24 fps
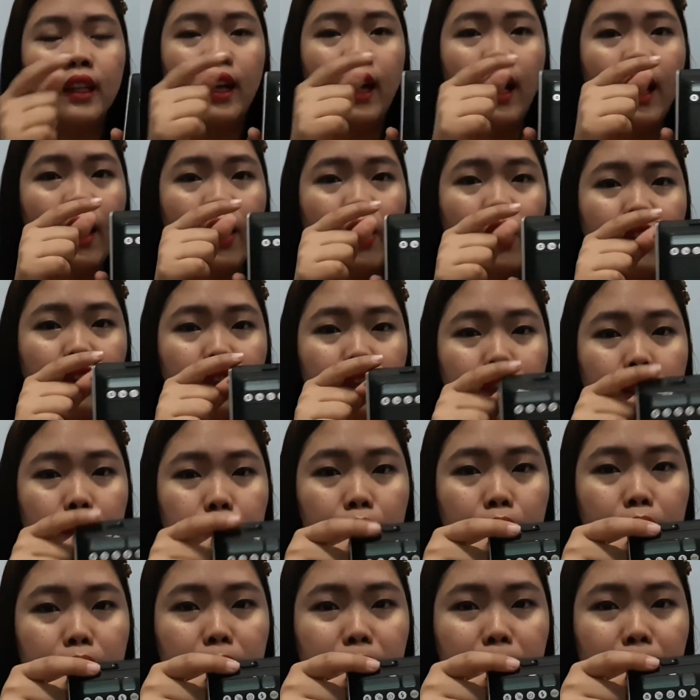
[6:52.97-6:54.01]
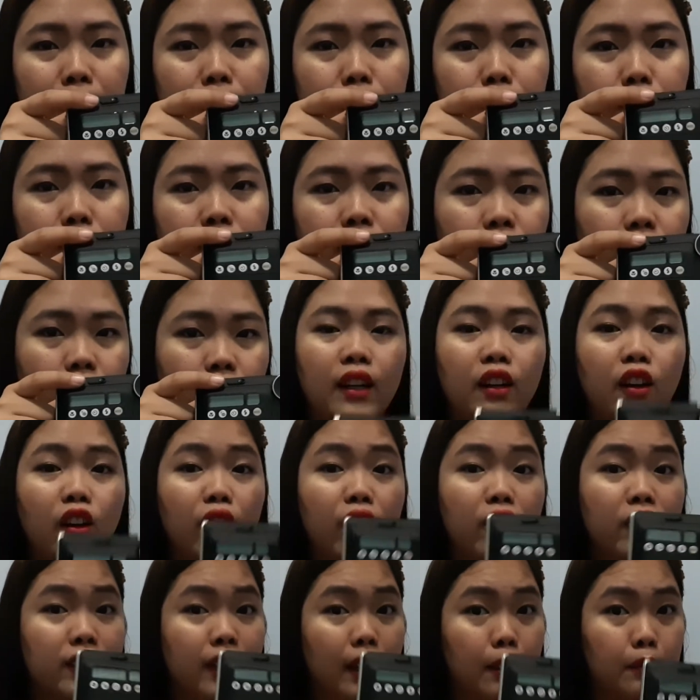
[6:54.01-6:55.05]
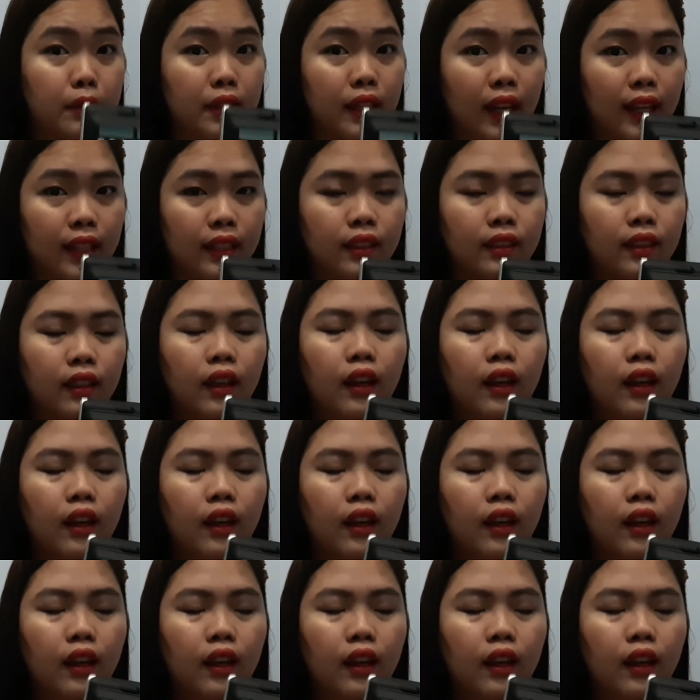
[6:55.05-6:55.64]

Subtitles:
and the film compartment are on the same side.